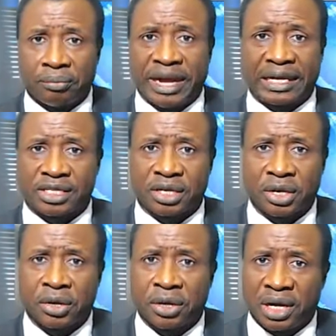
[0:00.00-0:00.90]
But
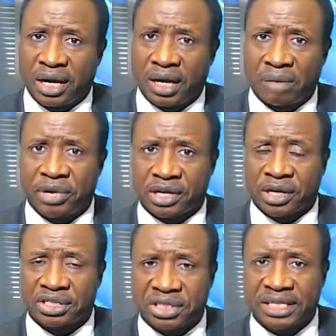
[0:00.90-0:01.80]

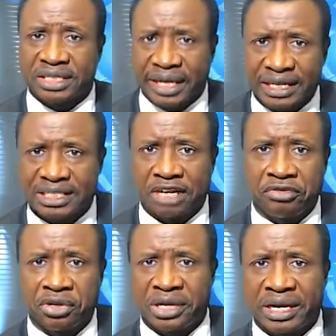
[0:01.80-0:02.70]
because this
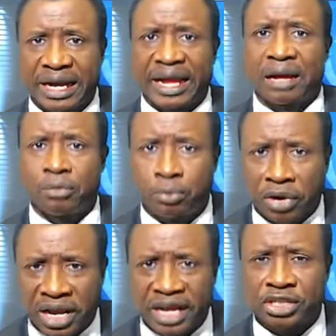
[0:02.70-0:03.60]
interview that I am
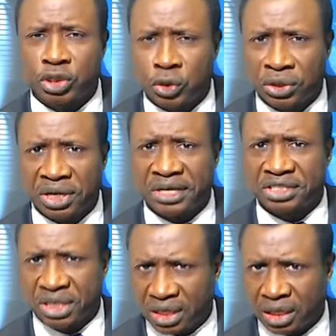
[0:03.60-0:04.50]
bringing to you
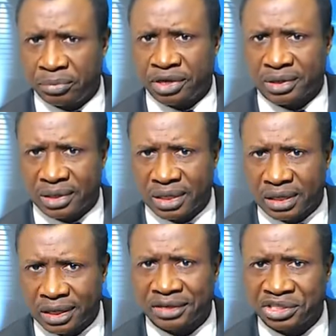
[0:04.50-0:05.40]
is a little bit
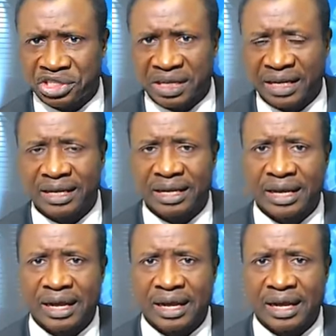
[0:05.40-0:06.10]
lengthy,